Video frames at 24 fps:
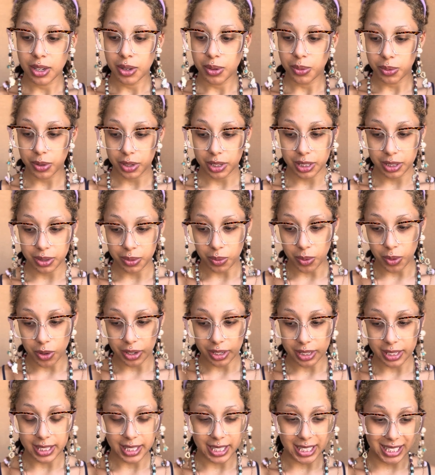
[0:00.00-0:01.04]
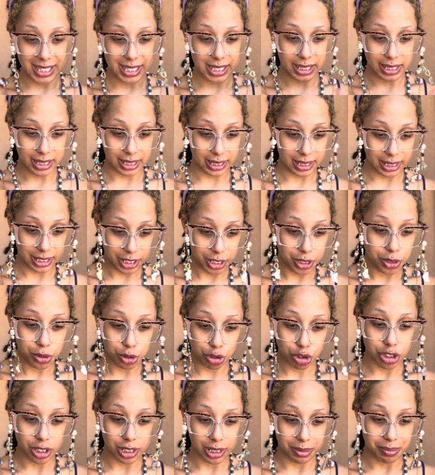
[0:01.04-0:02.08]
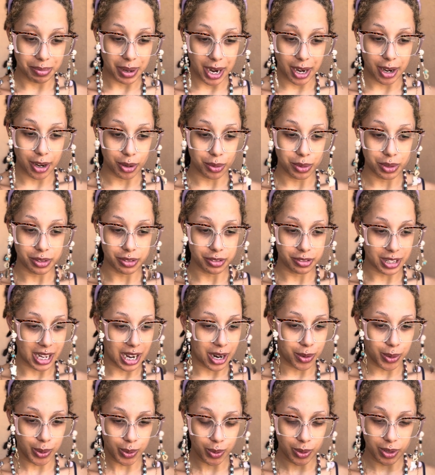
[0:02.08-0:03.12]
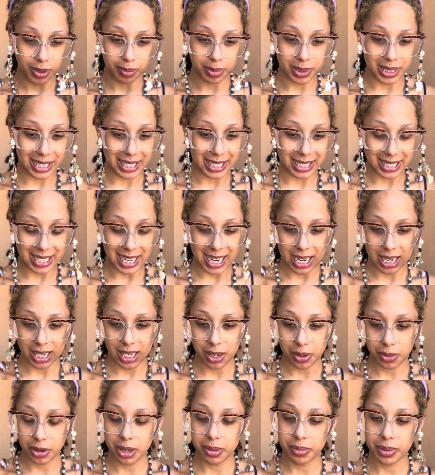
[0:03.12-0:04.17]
Woodland Wardens is usually paired with a flower or a plant anyway,